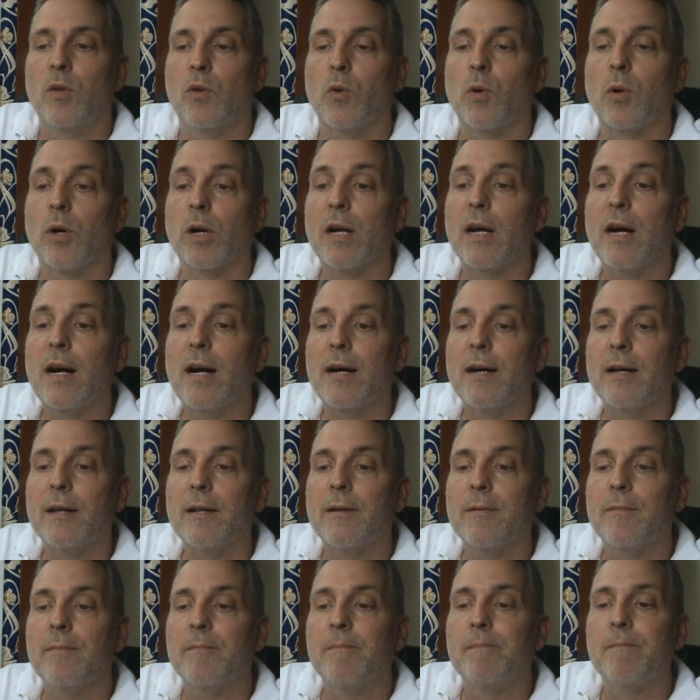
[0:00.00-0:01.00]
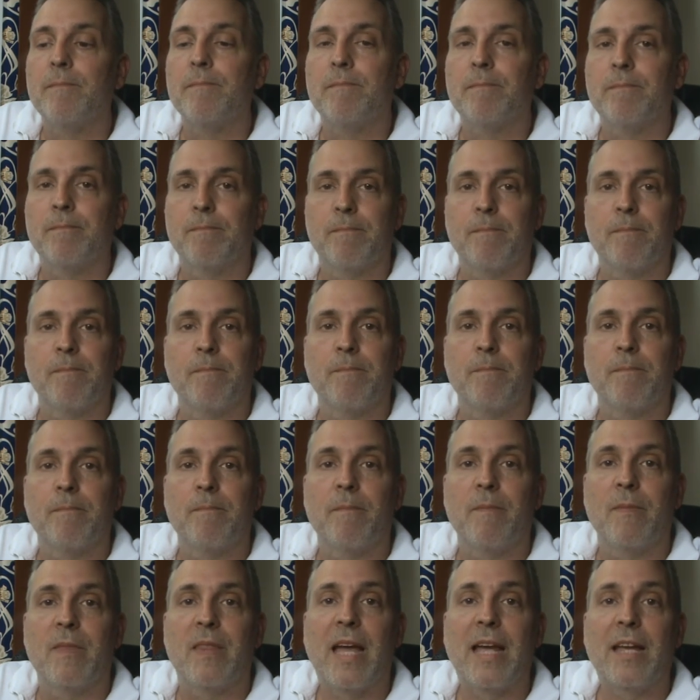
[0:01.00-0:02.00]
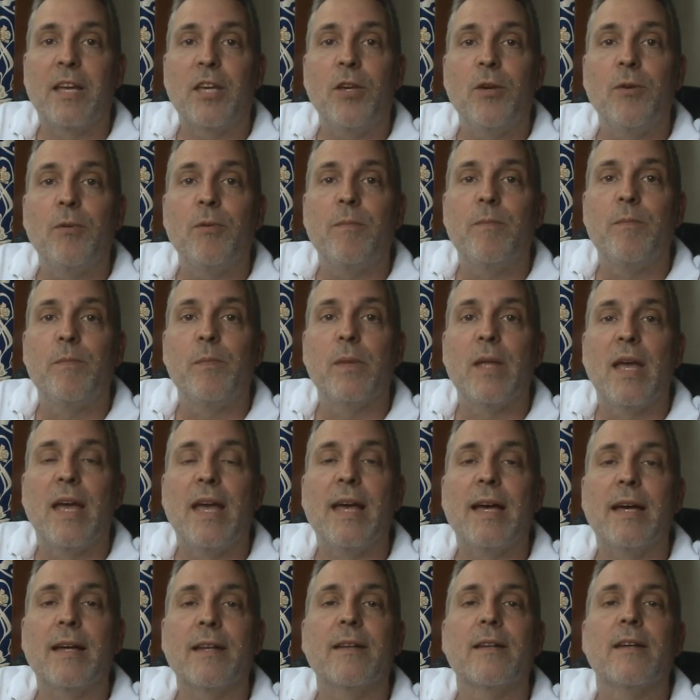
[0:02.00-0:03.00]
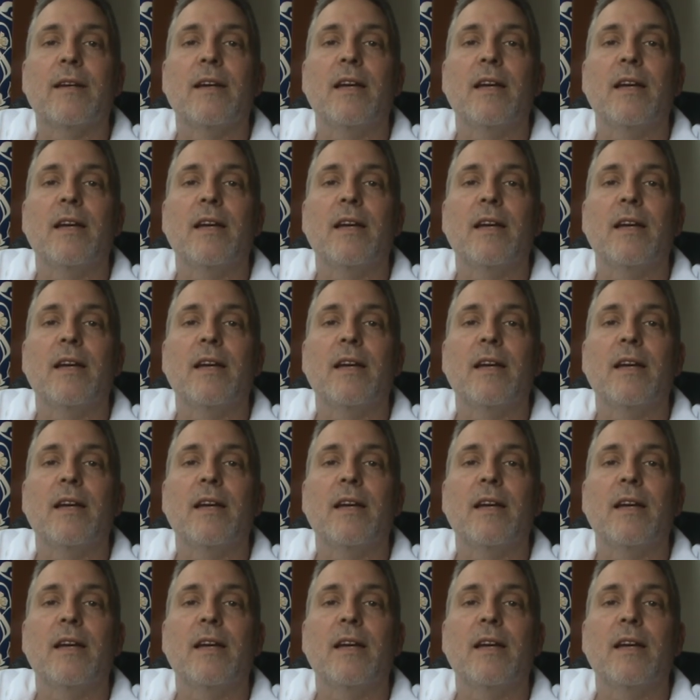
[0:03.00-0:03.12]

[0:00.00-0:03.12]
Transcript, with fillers: or God. Thank you, and